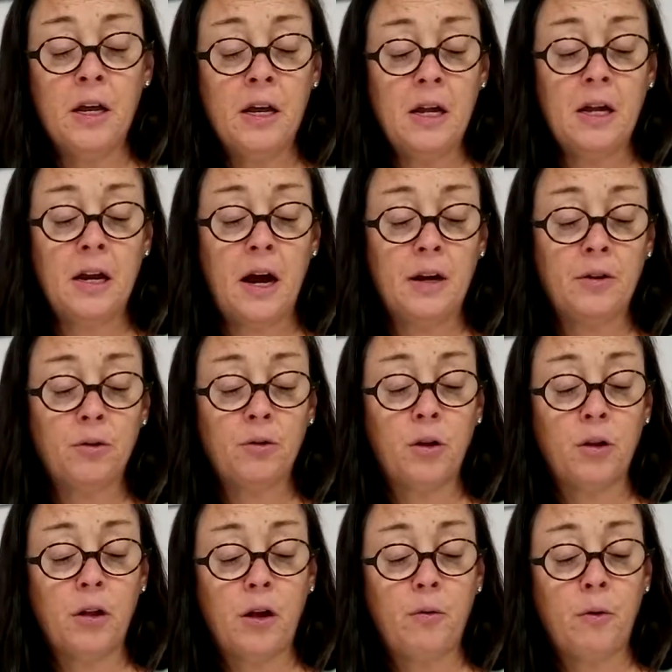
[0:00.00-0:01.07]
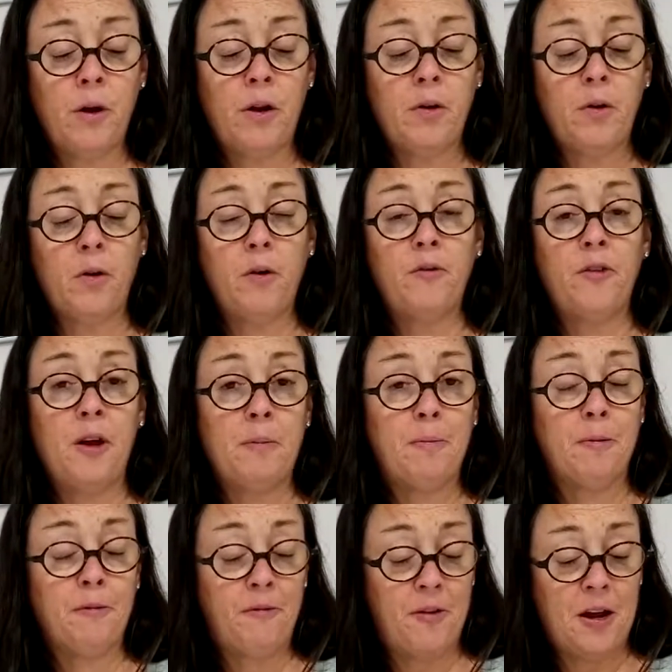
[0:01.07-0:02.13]
in either the liquid or
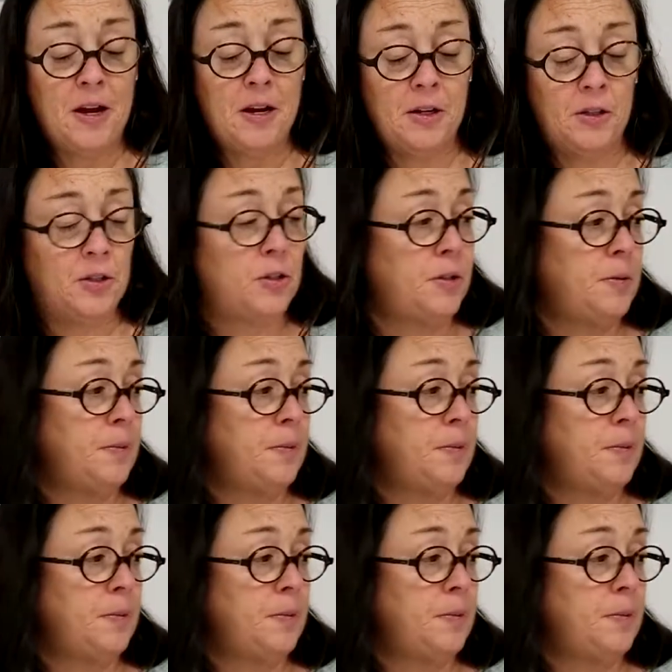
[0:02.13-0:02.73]
vapor phase.